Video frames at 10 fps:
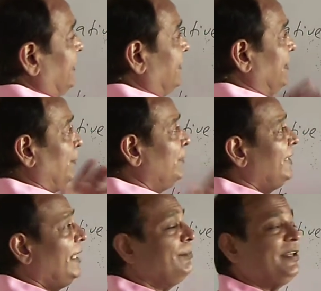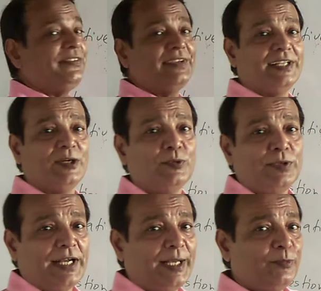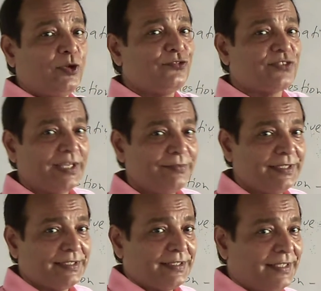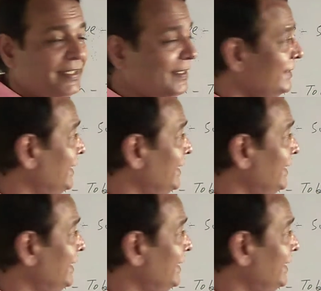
Suppose I am teaching now, I am not driving, right?